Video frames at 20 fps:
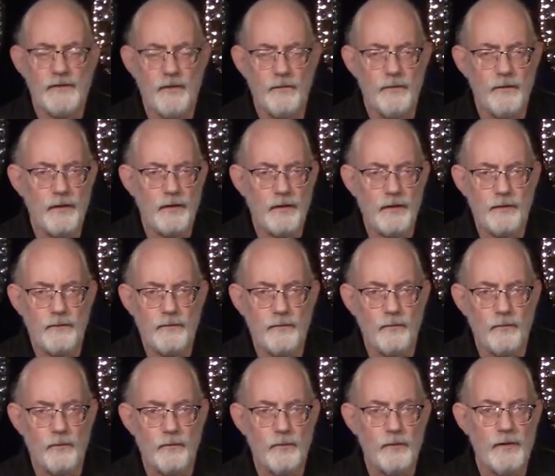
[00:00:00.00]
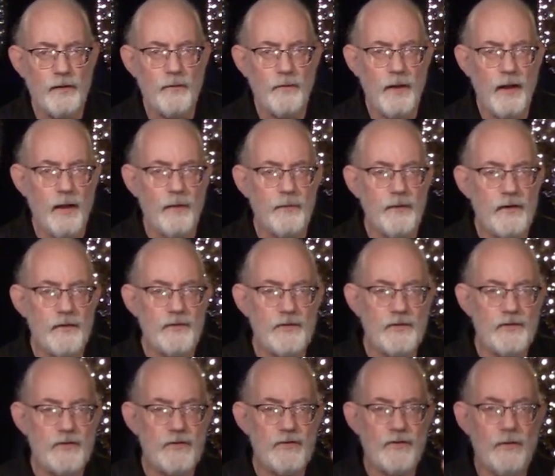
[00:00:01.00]
to work really well because
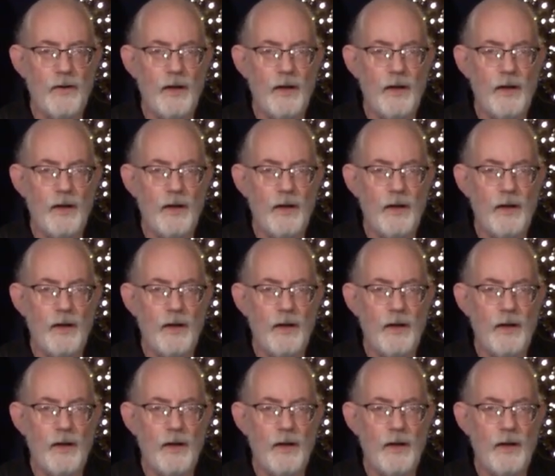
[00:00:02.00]
it's so